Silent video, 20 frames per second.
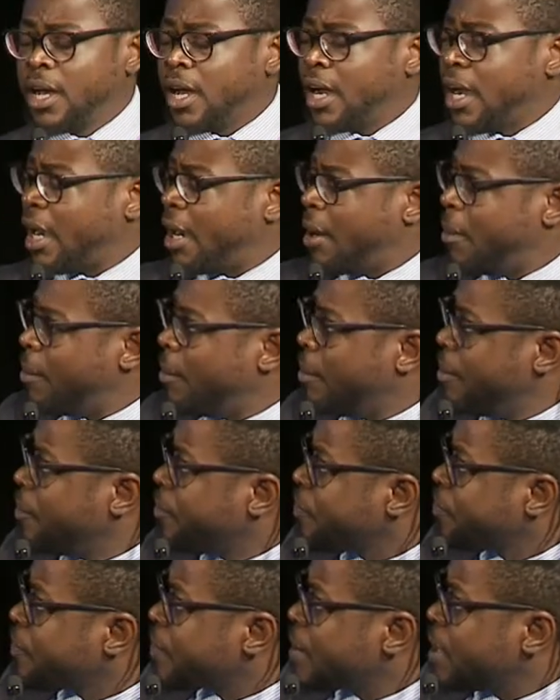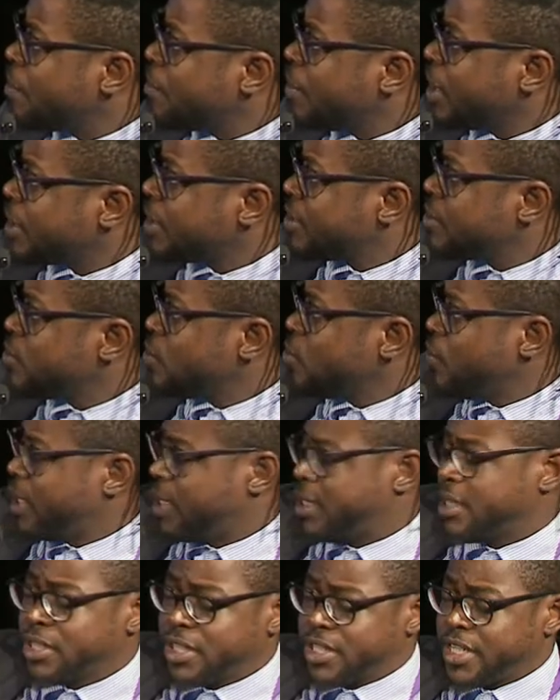But
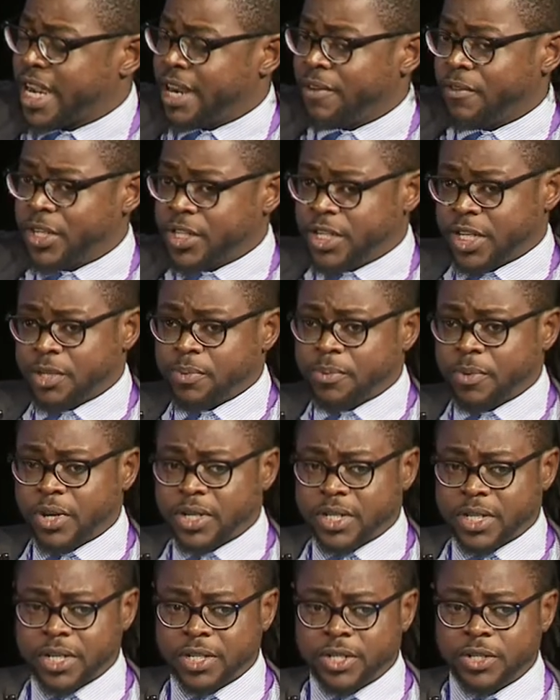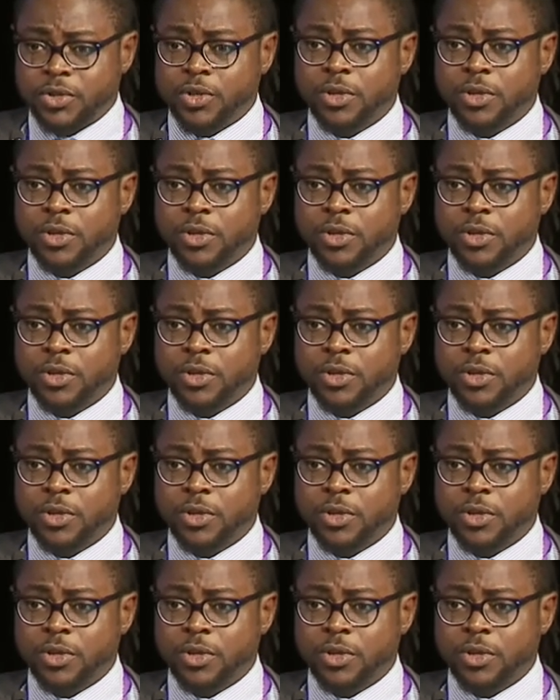with the design research process,